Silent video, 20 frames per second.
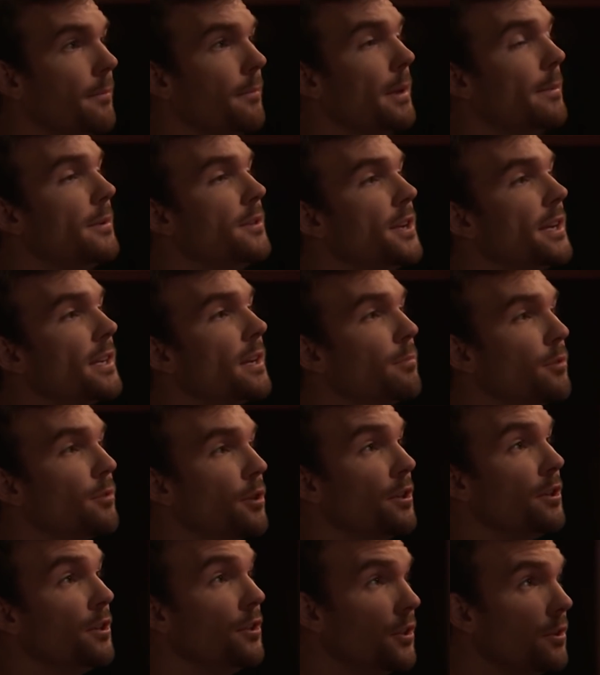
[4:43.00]
Maybe Jacob
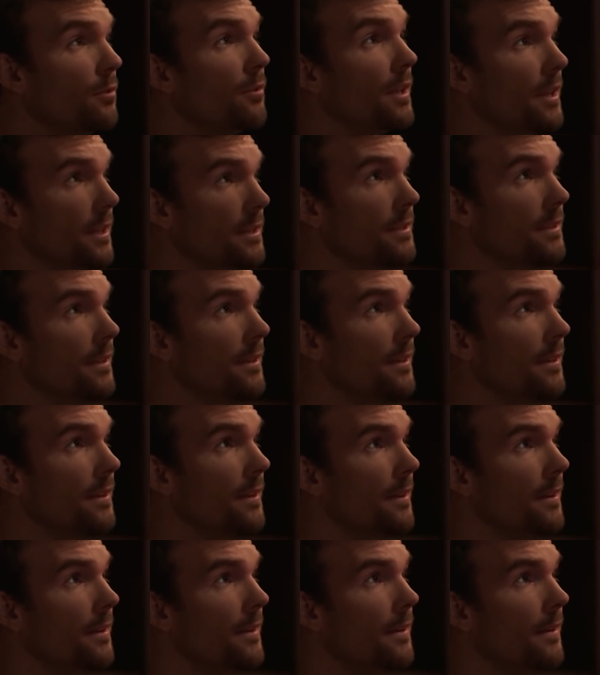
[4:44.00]
couldn't do this.
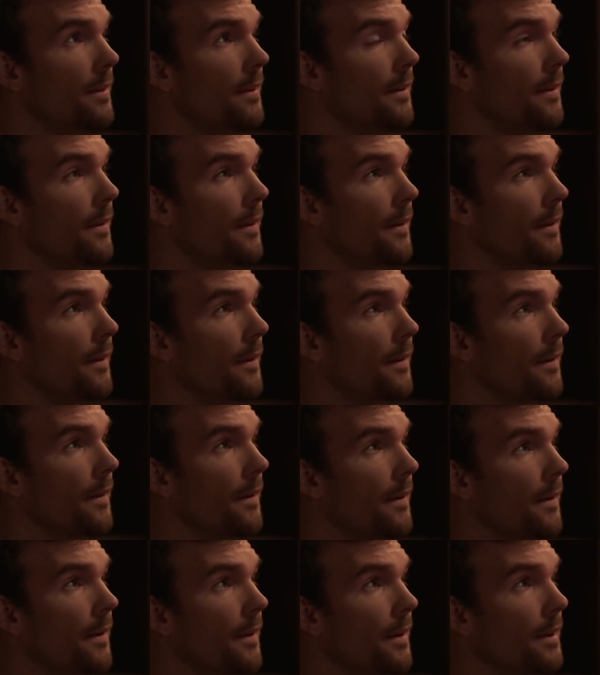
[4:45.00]

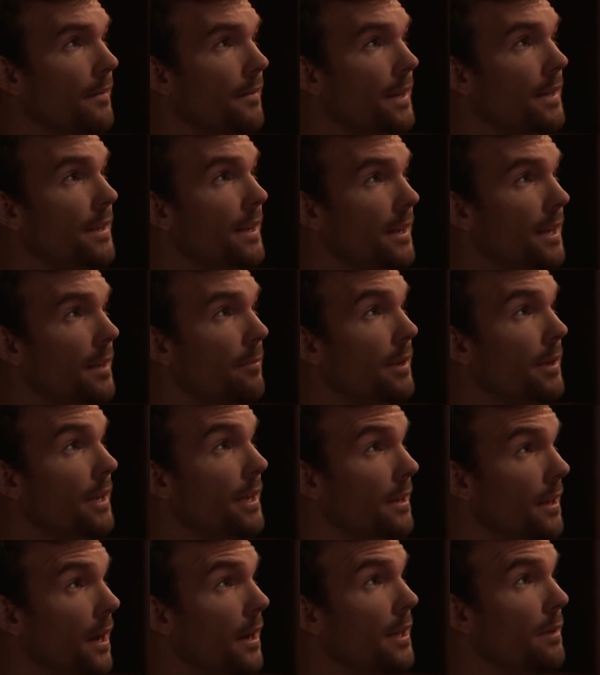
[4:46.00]
If he did, he'd be a
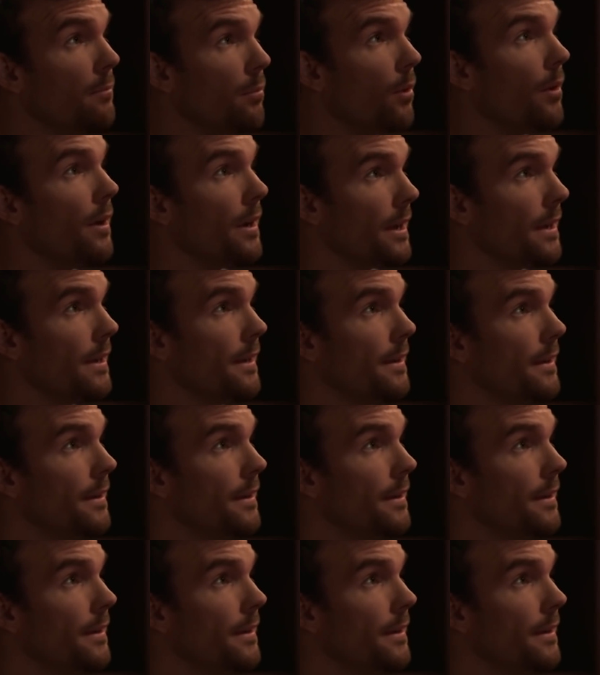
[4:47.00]
naughty boy.